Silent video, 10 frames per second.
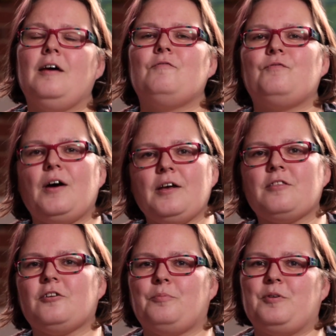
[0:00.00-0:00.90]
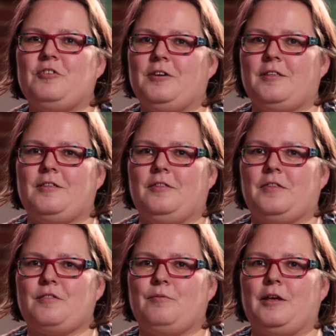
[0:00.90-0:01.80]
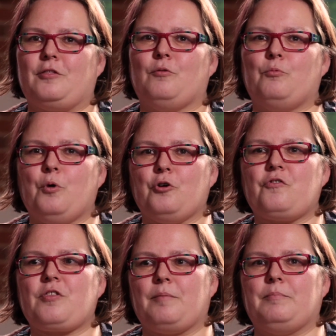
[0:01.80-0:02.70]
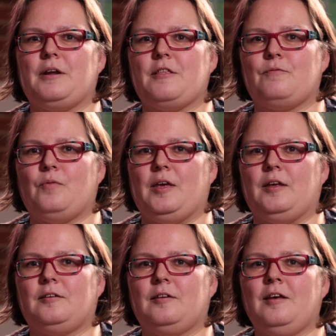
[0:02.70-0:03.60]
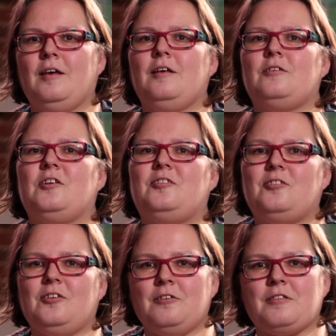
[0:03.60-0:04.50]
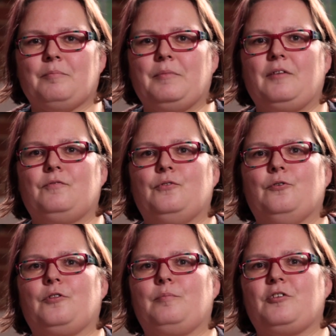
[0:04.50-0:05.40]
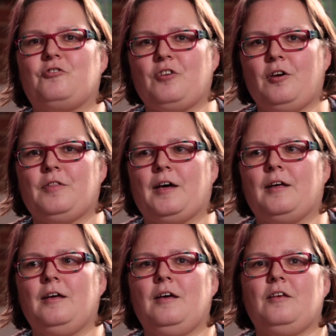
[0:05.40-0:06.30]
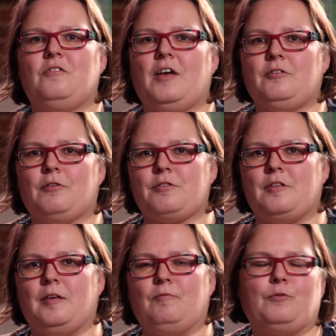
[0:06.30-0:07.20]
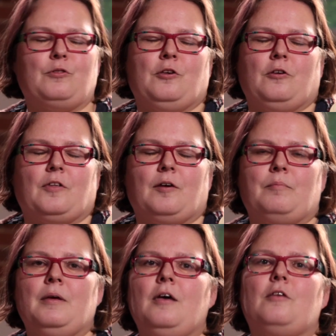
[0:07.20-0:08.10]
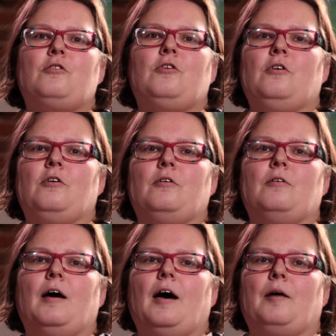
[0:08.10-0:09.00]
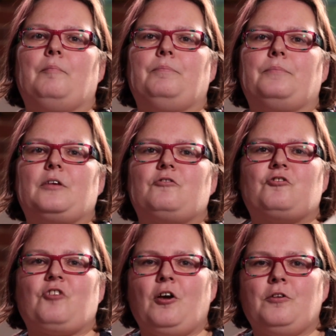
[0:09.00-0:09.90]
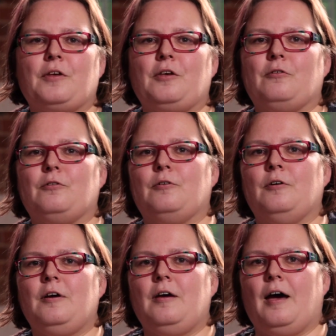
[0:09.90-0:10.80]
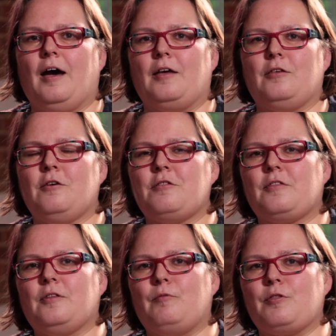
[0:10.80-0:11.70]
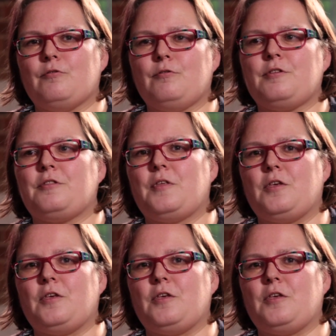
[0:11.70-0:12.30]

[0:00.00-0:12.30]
Find an opportunity this week to wash somebody's feet, to do something for them, to show that generosity to them, to show that you're using the resources that